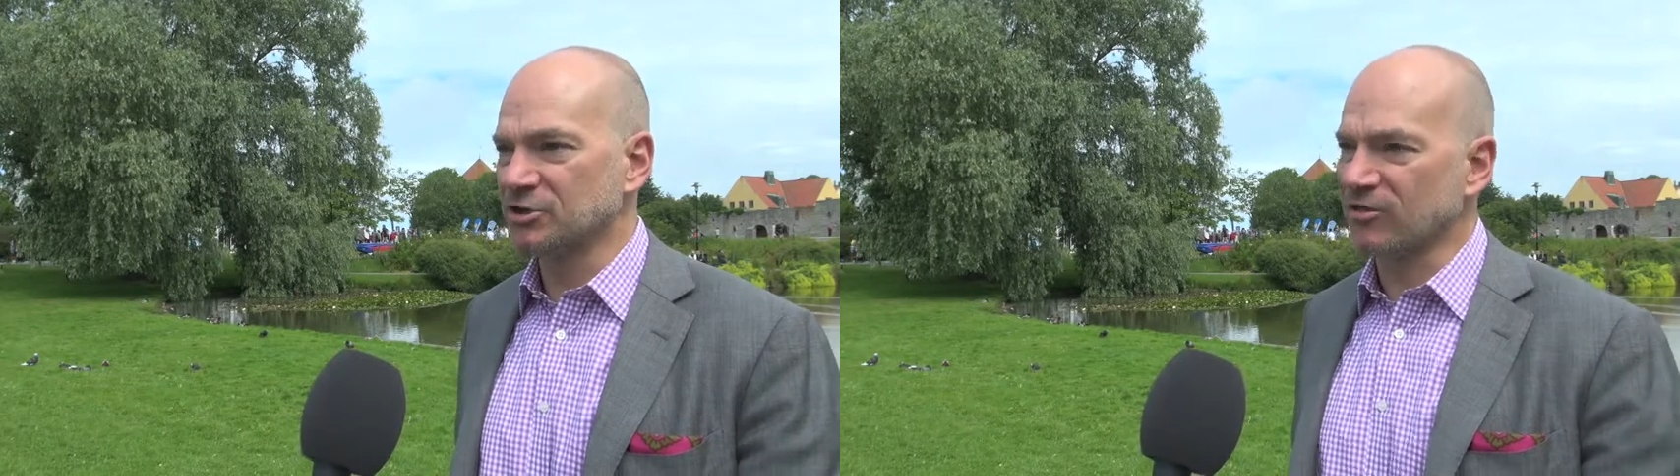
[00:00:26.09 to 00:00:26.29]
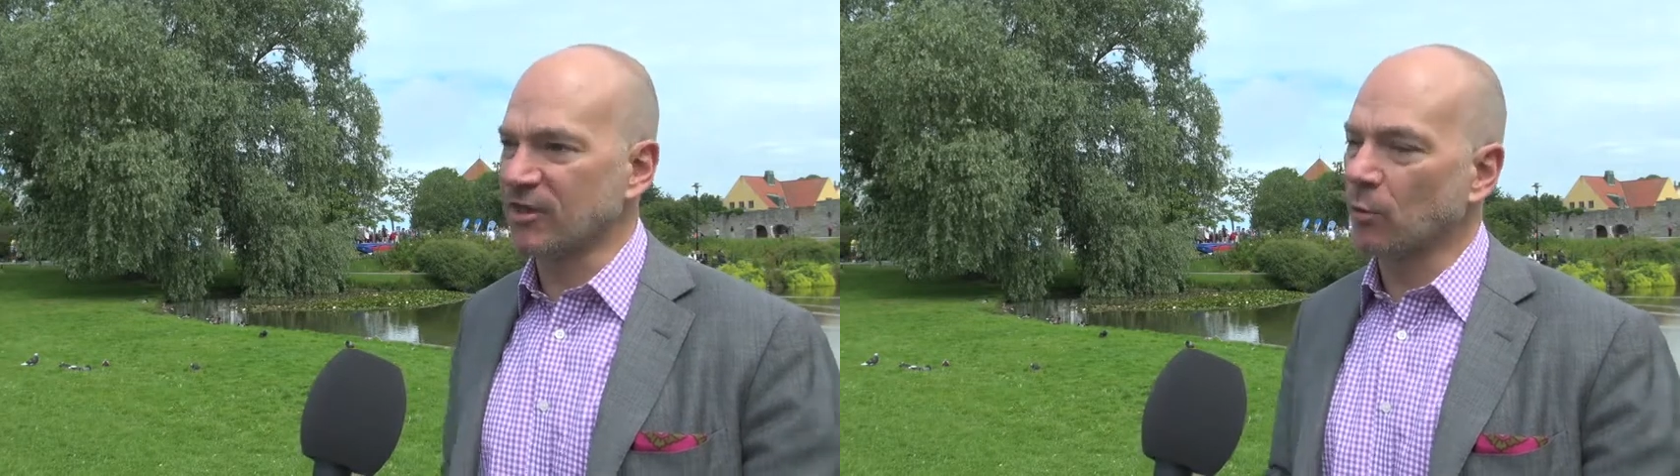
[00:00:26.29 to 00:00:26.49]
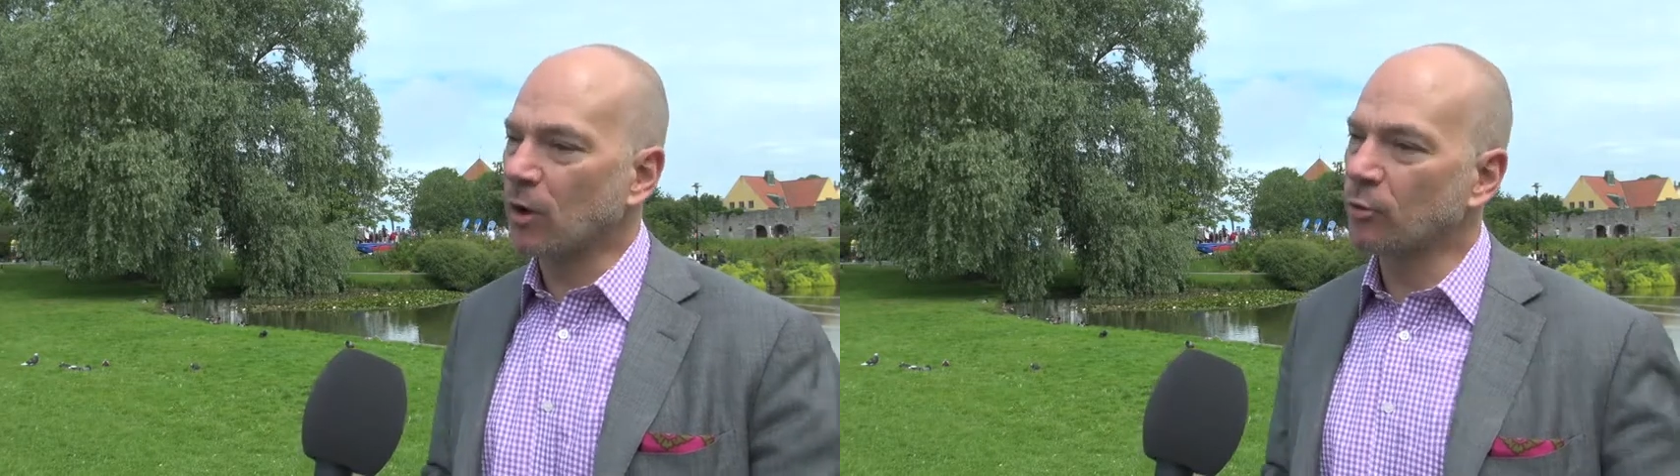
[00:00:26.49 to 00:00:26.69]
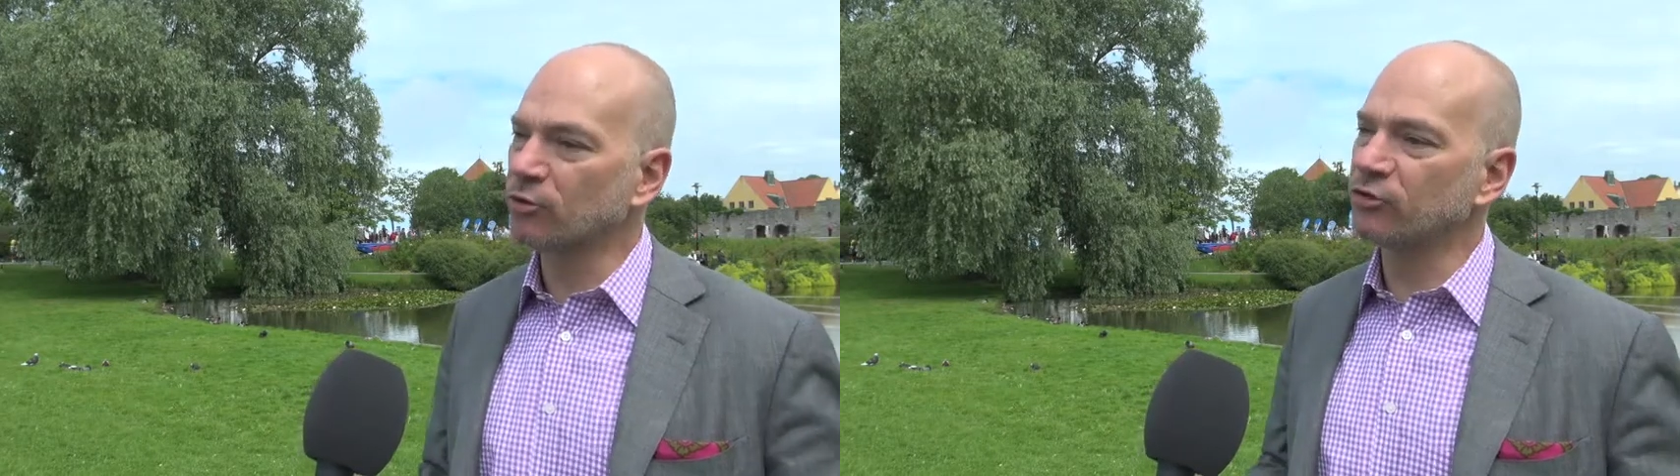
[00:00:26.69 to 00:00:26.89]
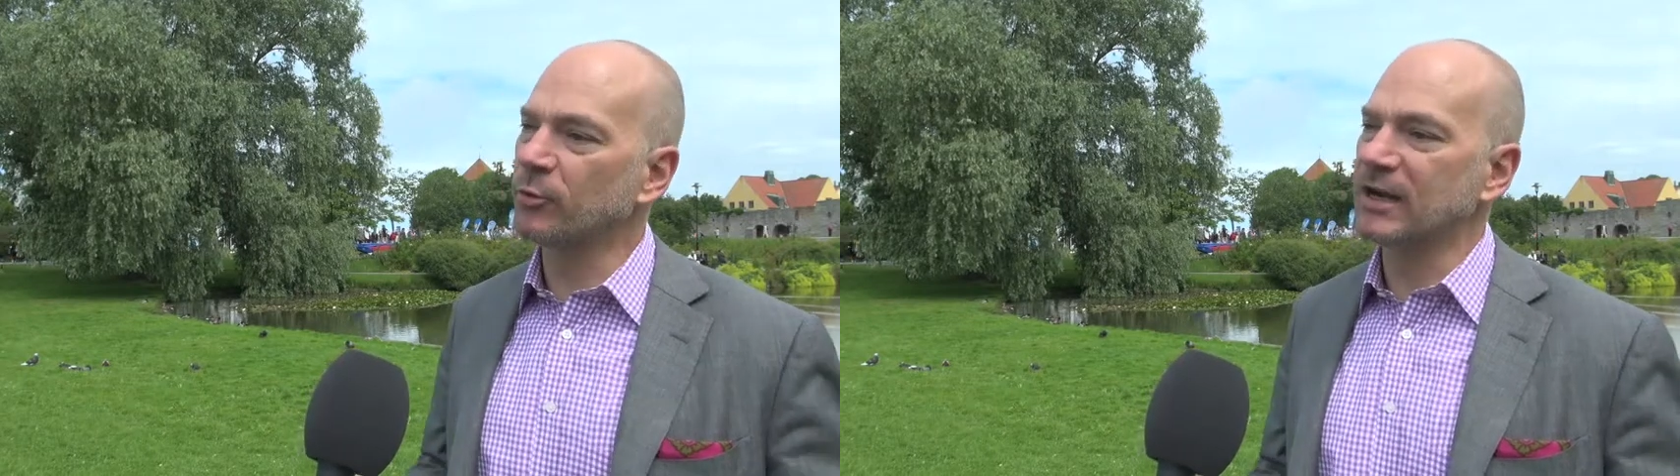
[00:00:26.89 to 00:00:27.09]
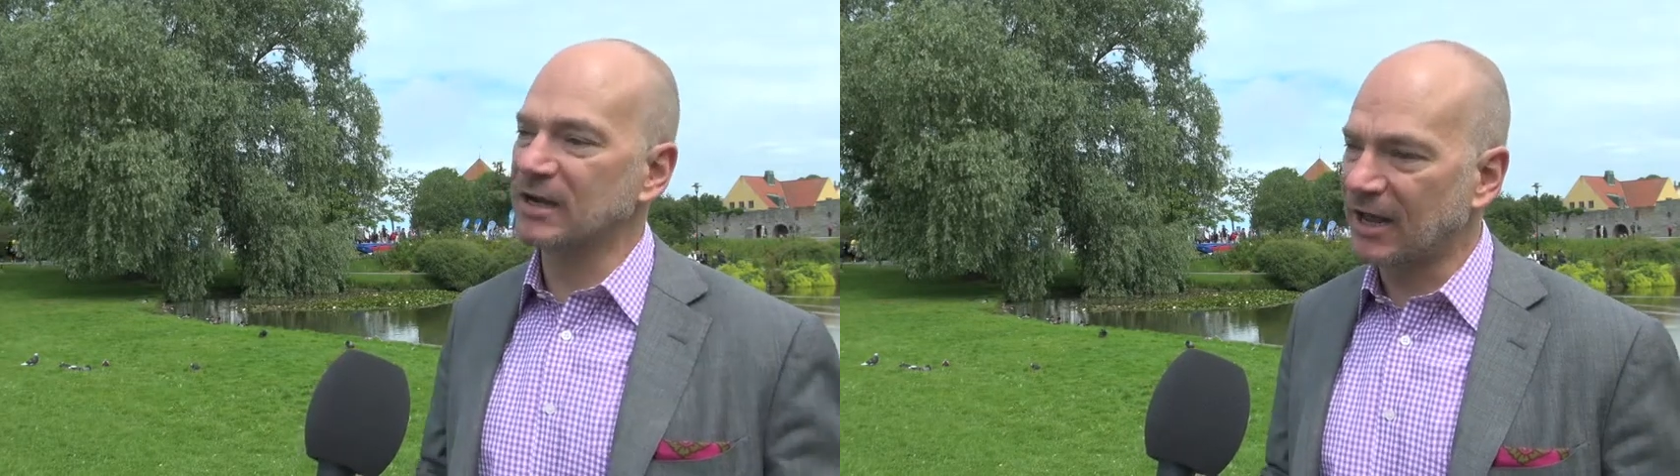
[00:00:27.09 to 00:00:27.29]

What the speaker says: age is that what we're doing